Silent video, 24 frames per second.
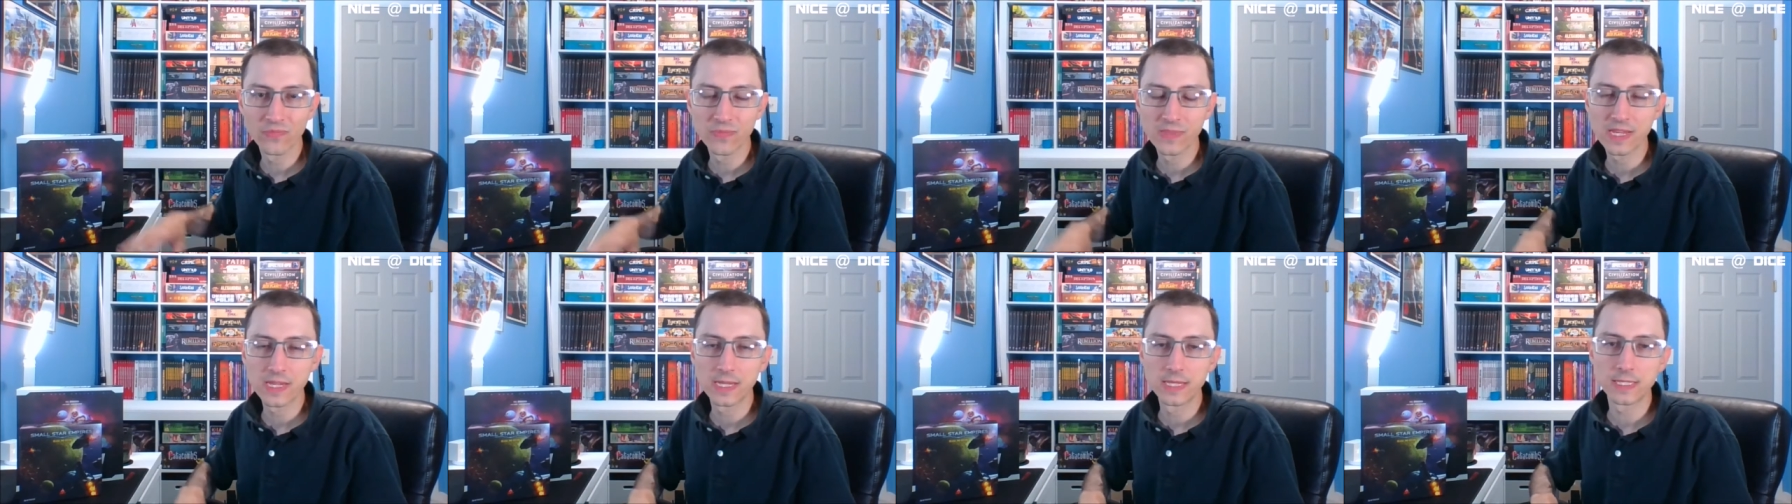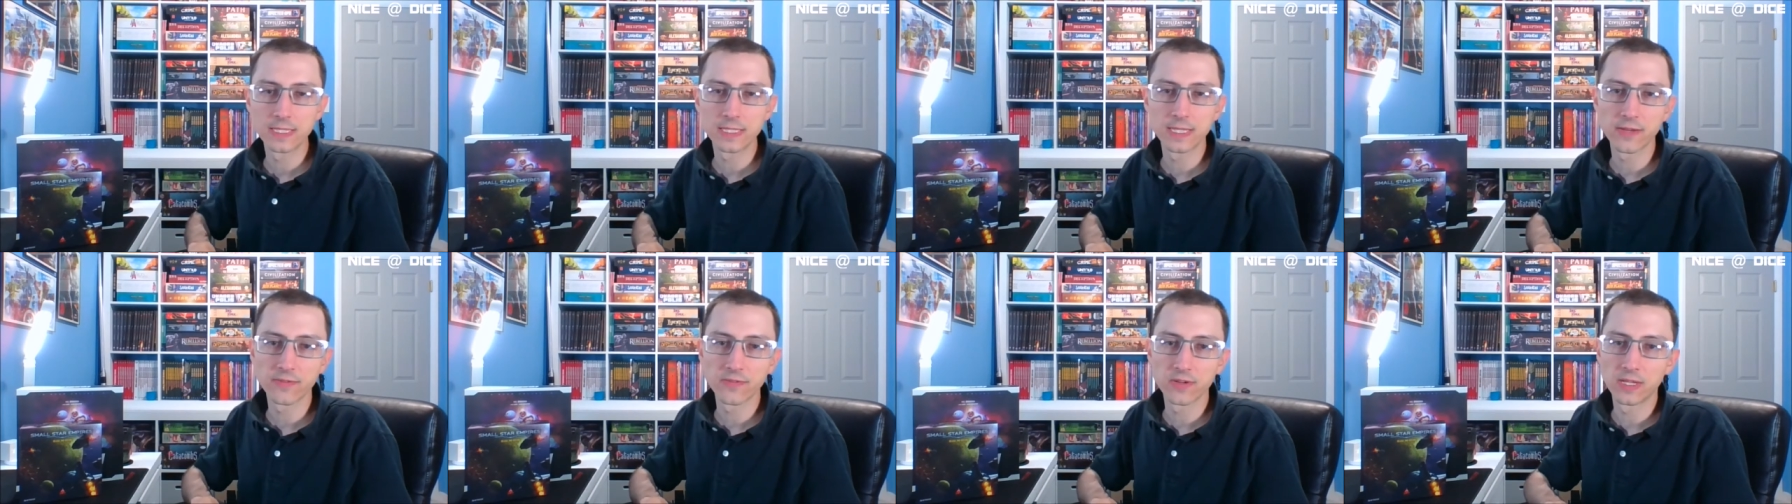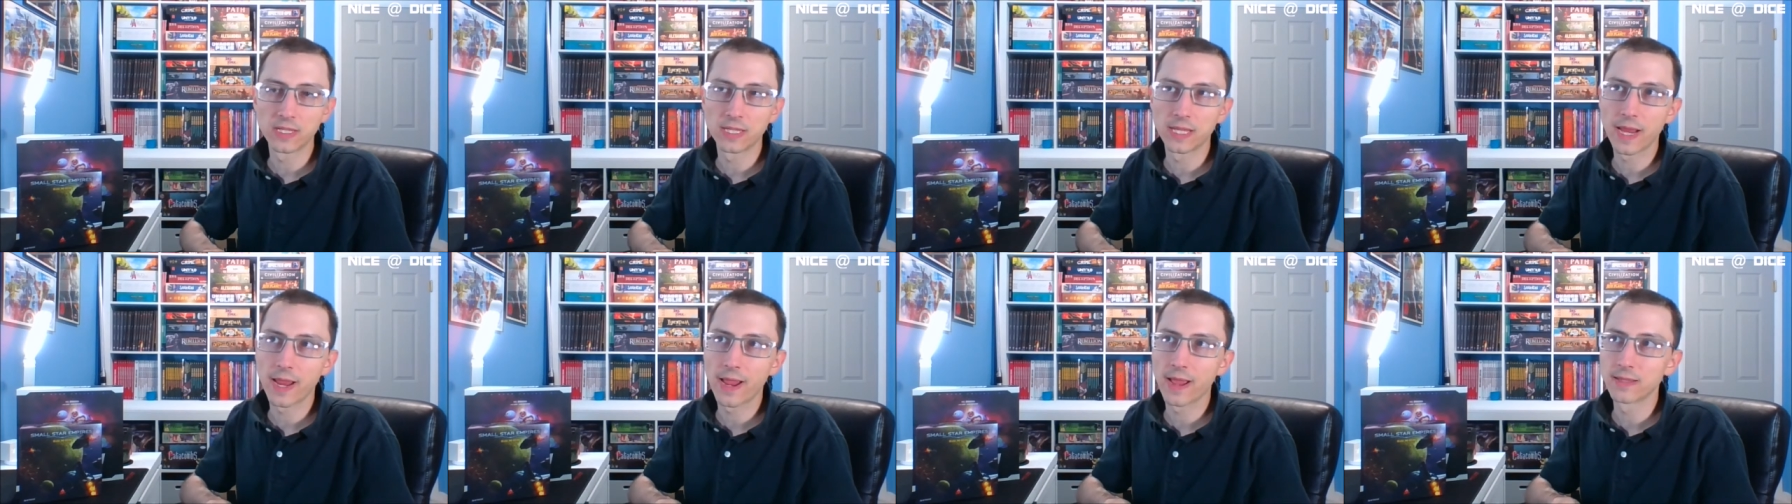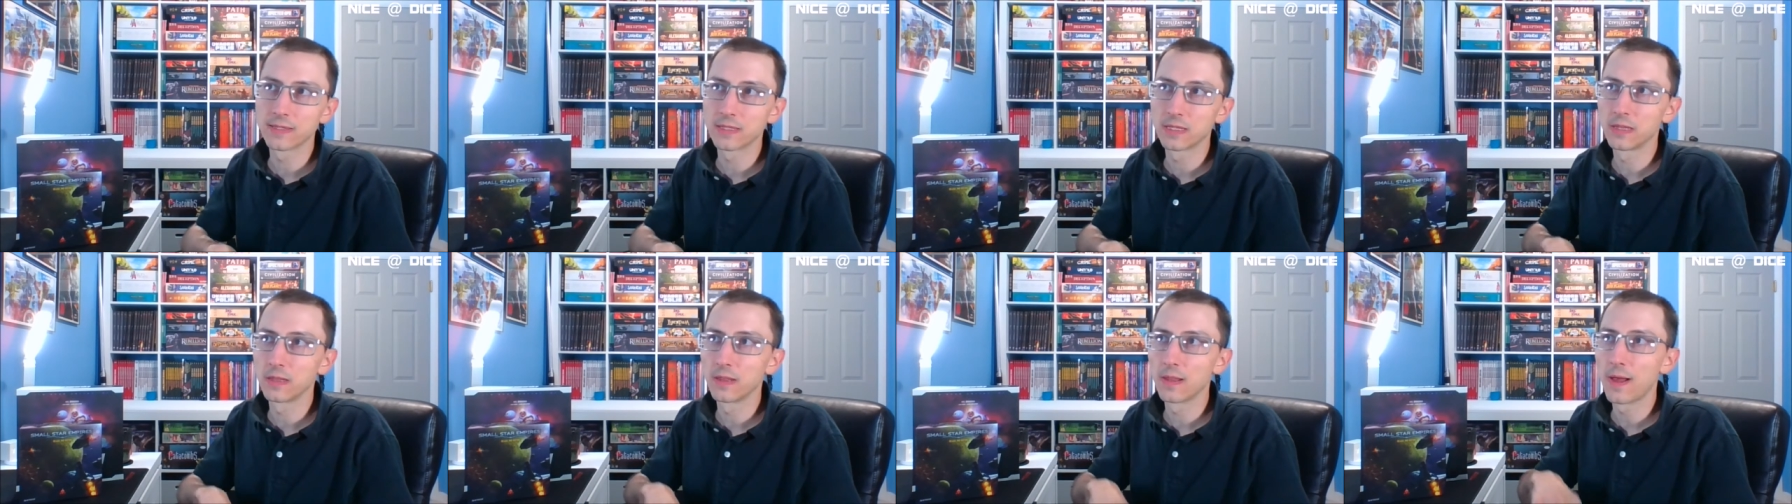definitely has
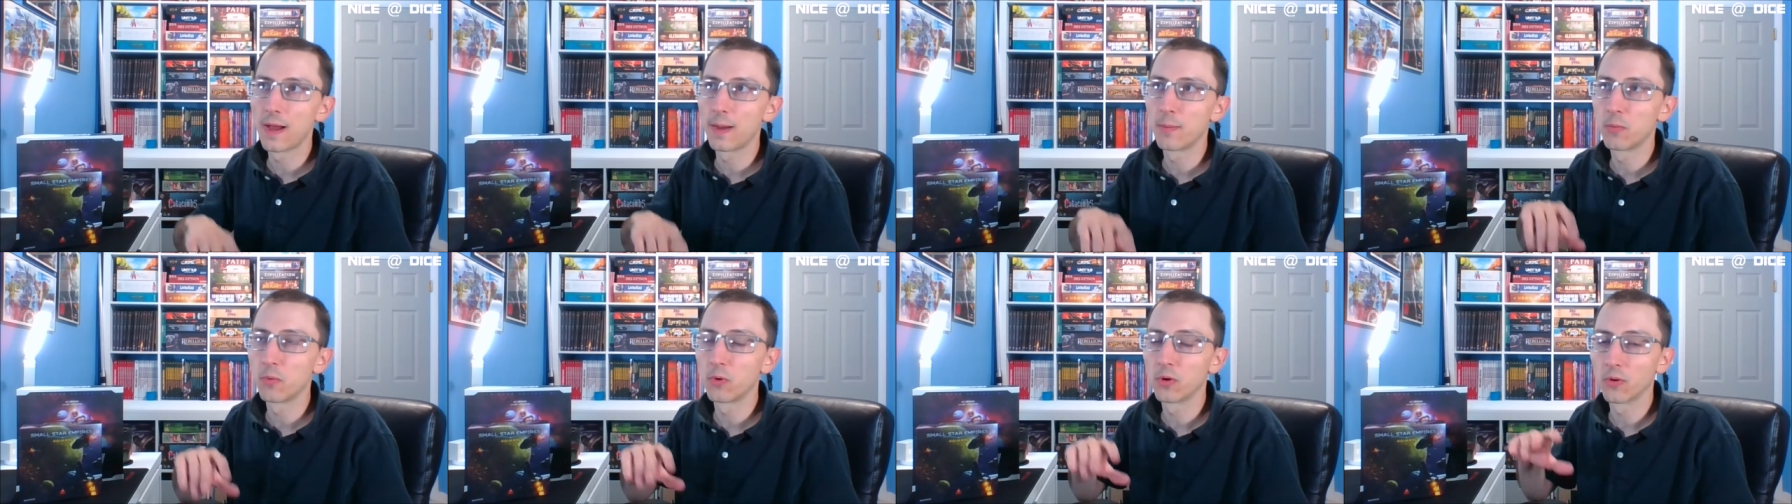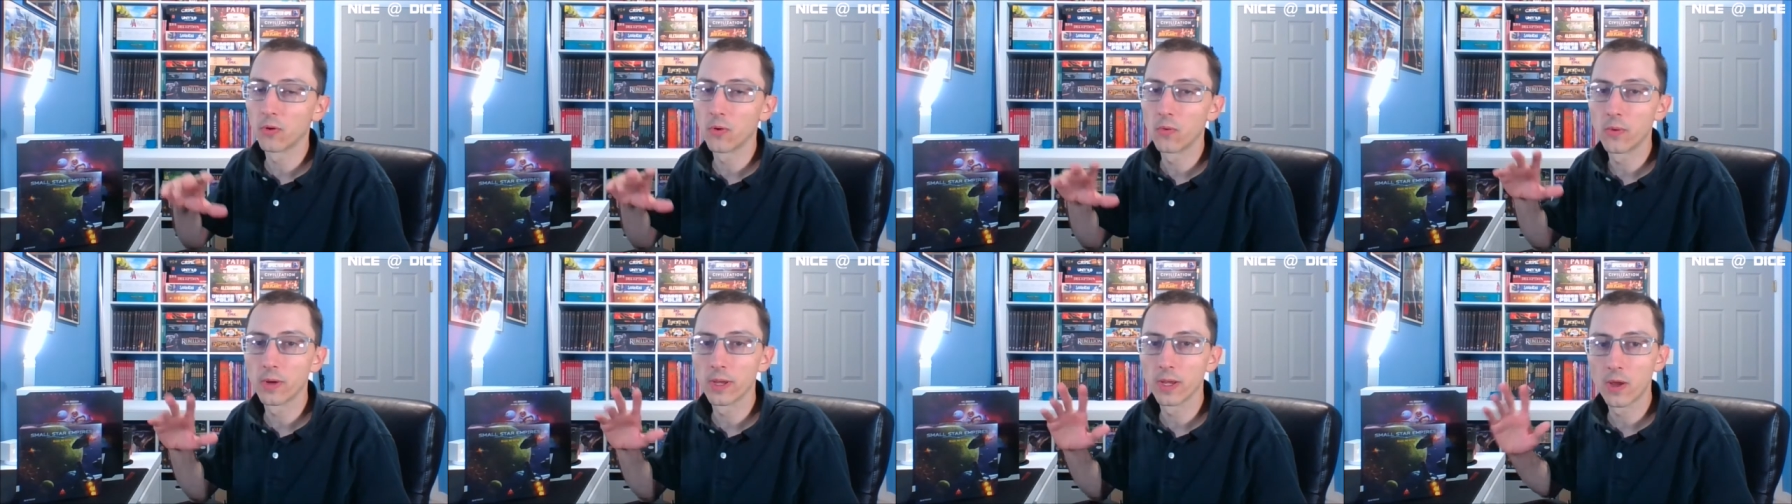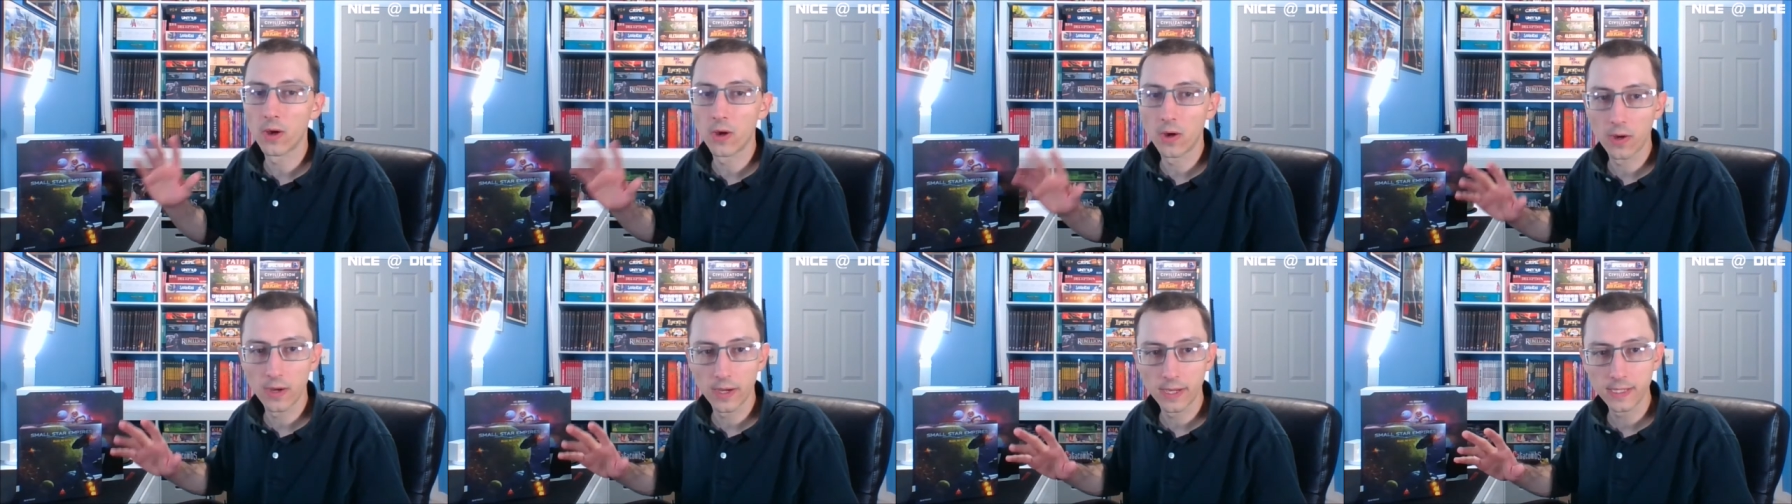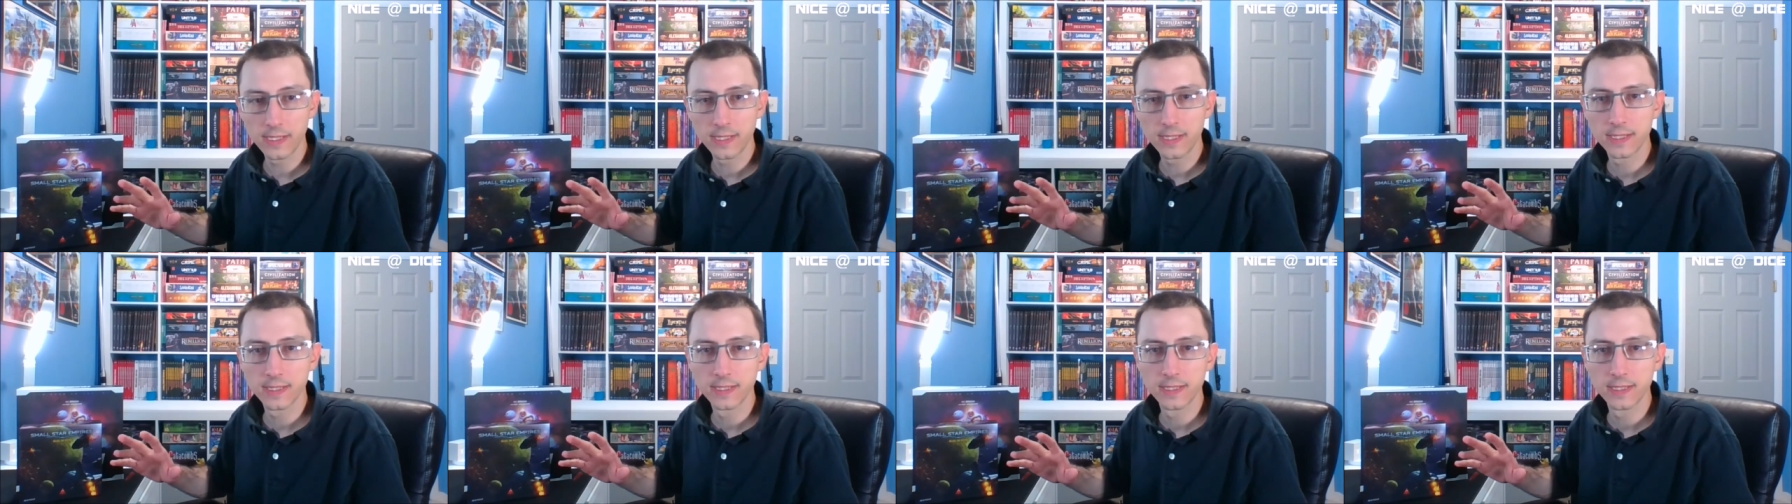a lot more going on